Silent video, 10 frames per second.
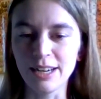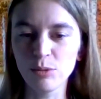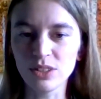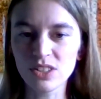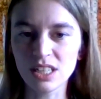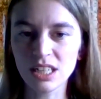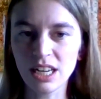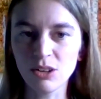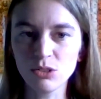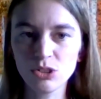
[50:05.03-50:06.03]
uh, I uh, will send
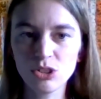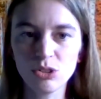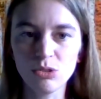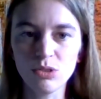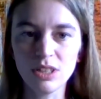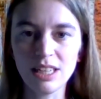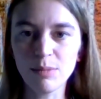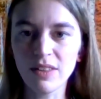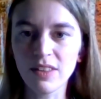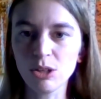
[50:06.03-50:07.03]
it out to the
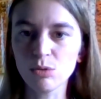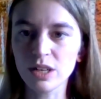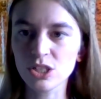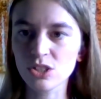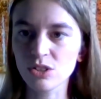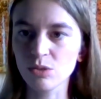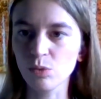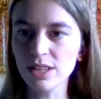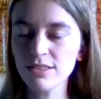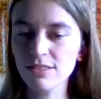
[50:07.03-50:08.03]
email that you
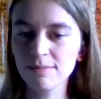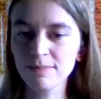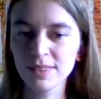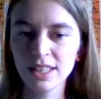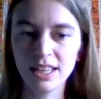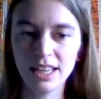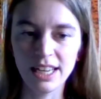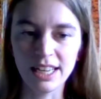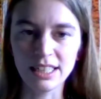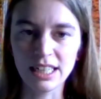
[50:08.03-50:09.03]
registered with.
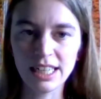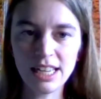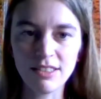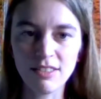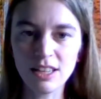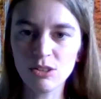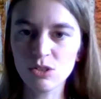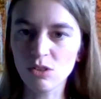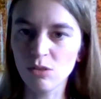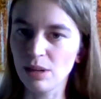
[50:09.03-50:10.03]
And again, thank you
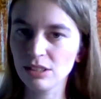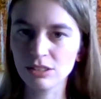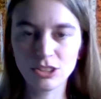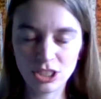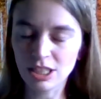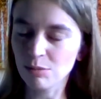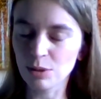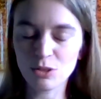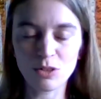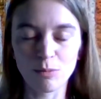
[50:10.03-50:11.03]
so much, Dick
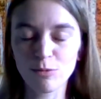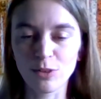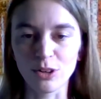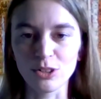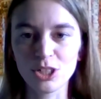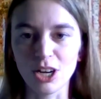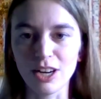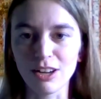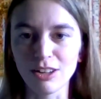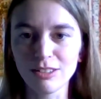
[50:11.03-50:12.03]
Bergstrom, for
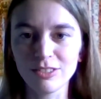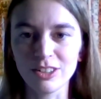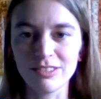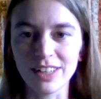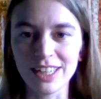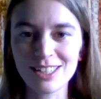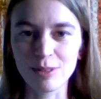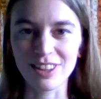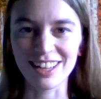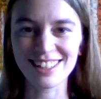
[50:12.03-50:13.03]
sharing all of your advice
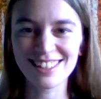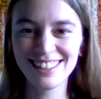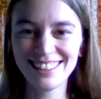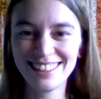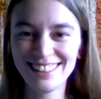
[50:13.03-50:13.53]
with us.